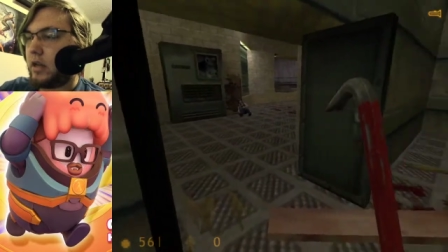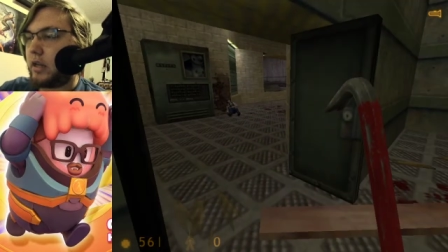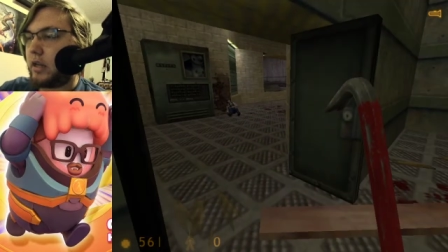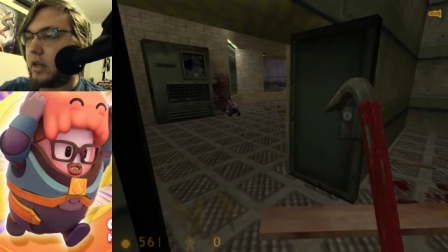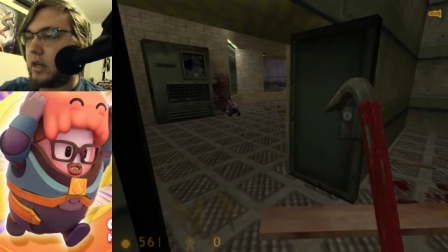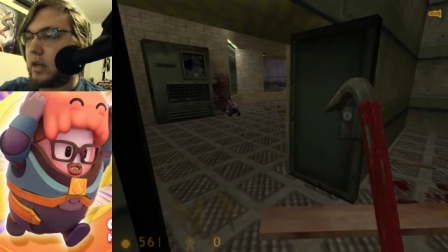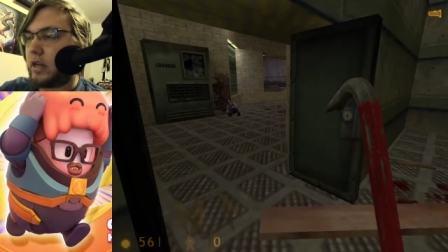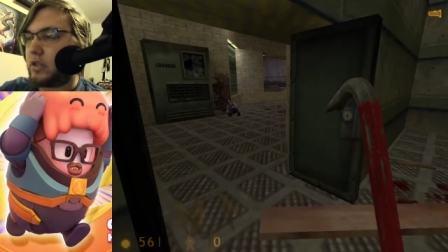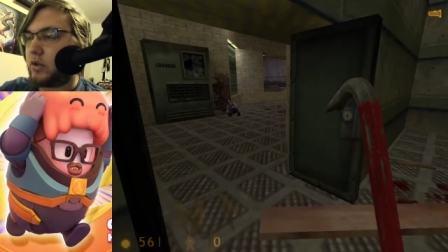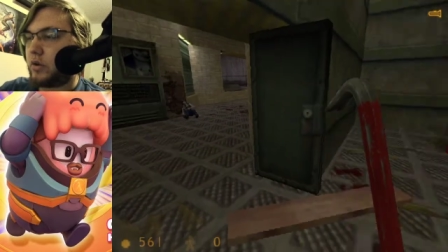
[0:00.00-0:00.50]

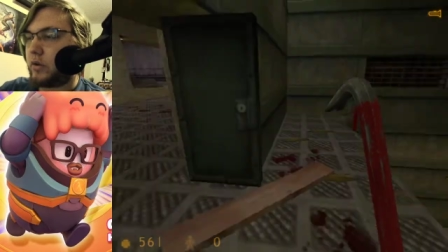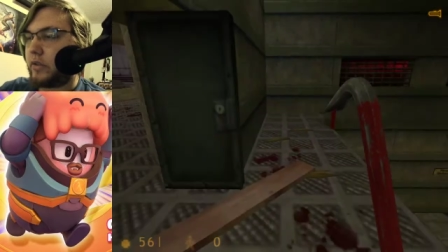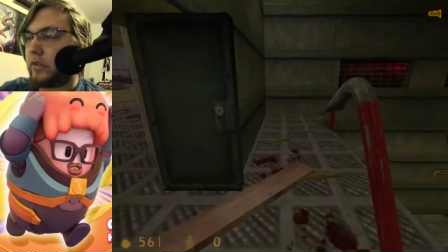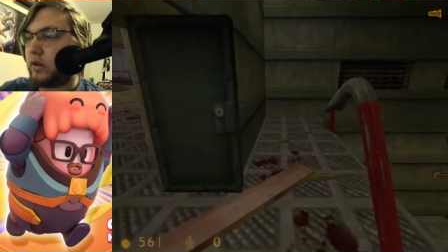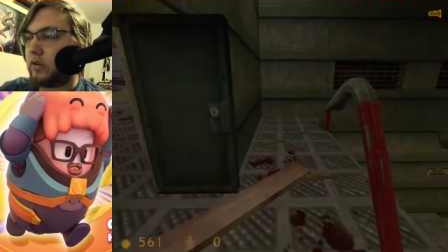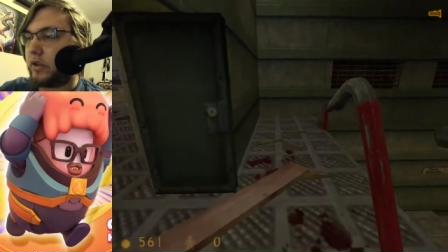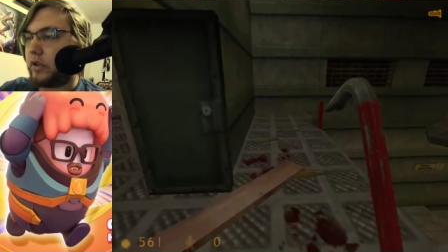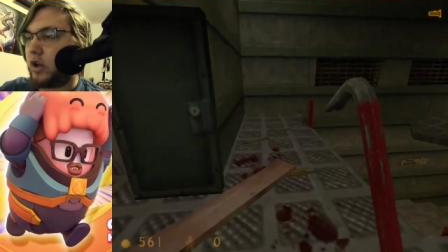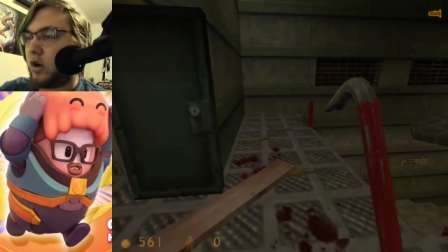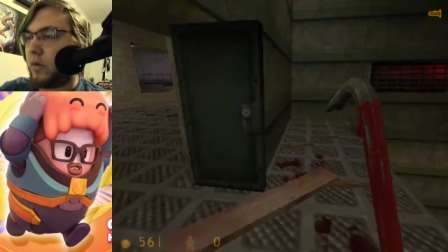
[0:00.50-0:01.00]
Got a door that
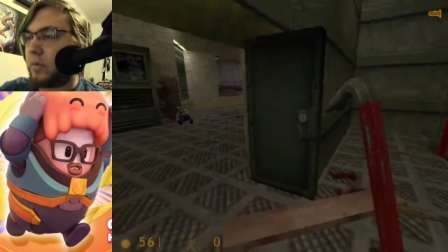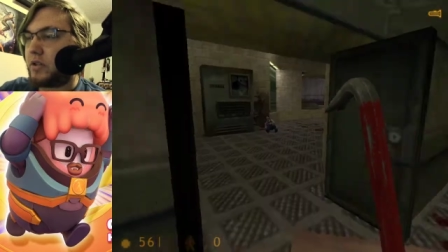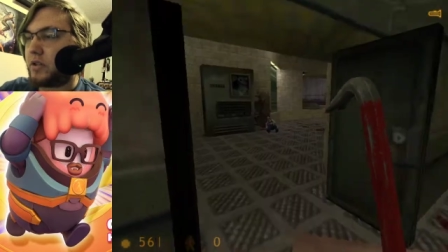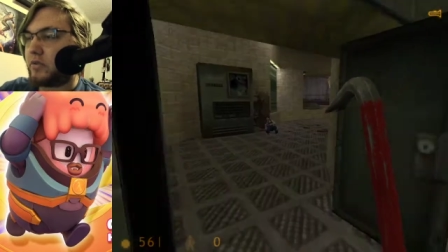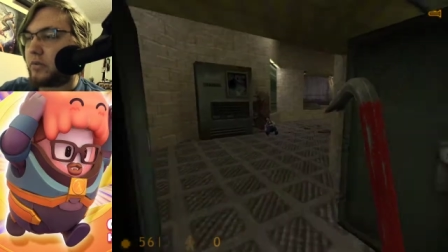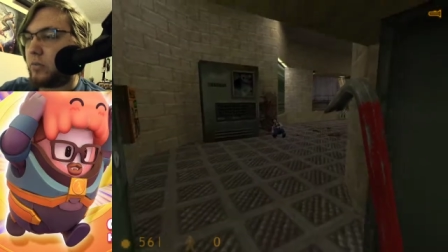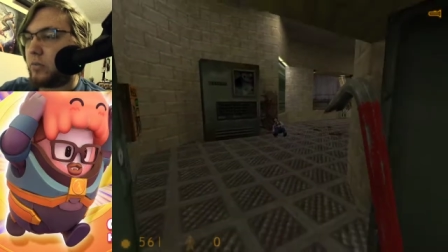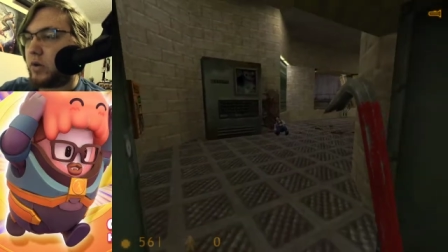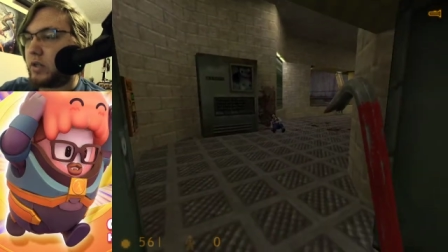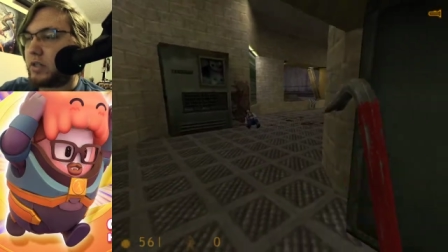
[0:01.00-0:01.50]
only opens
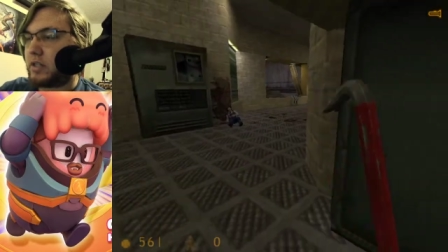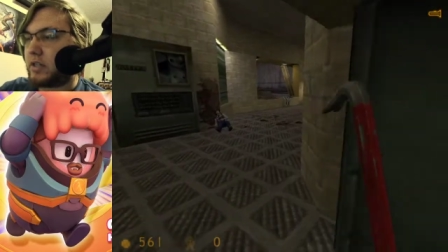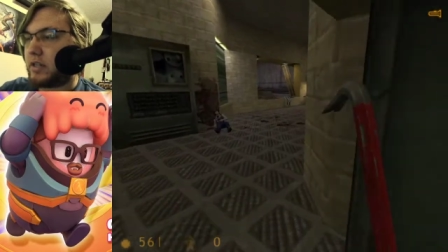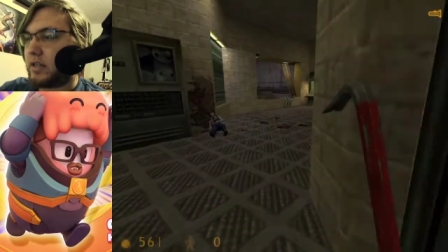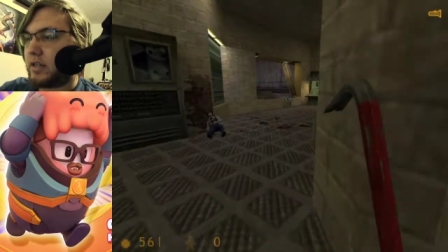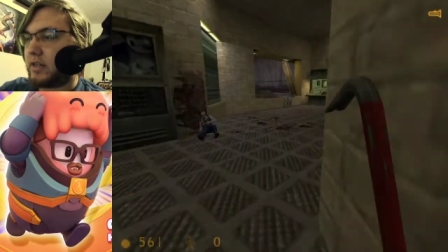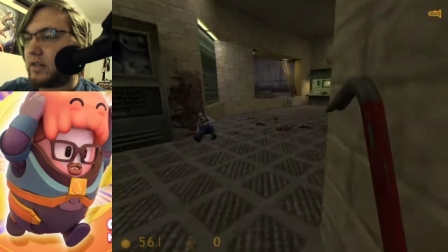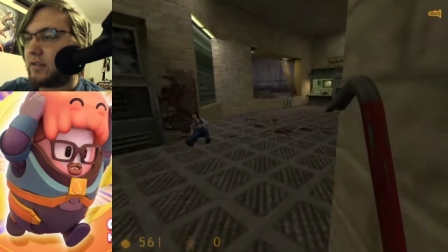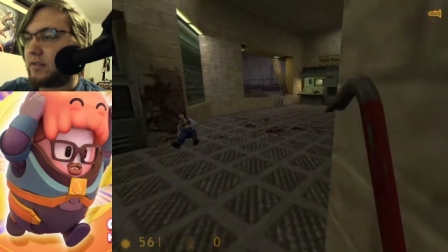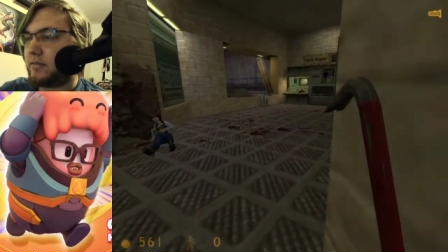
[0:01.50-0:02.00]
from one
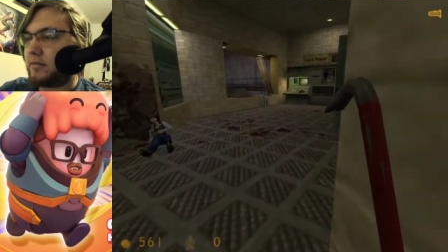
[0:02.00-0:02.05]
side.